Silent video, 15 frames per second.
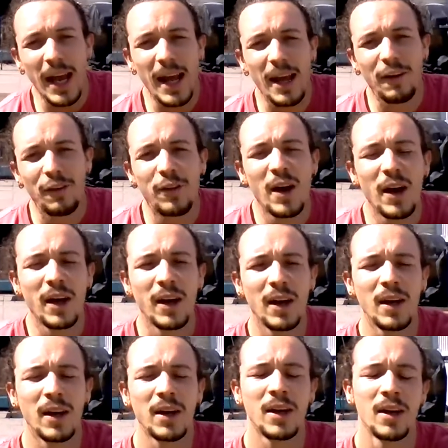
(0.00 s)

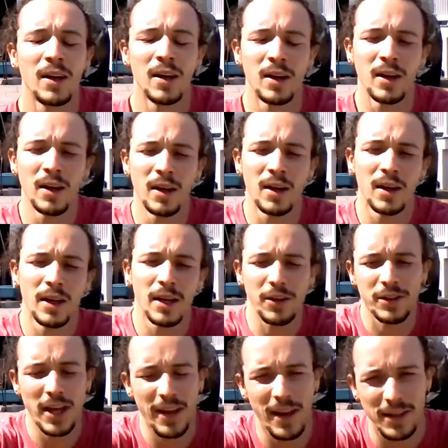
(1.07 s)

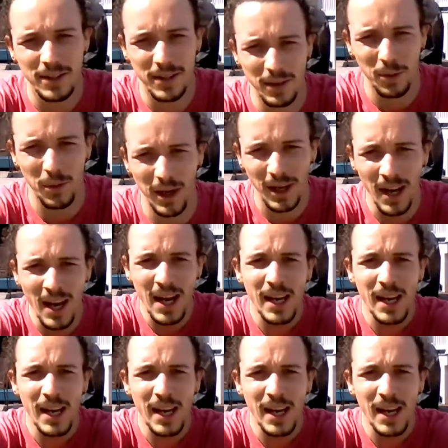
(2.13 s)
Here's how that's going to work.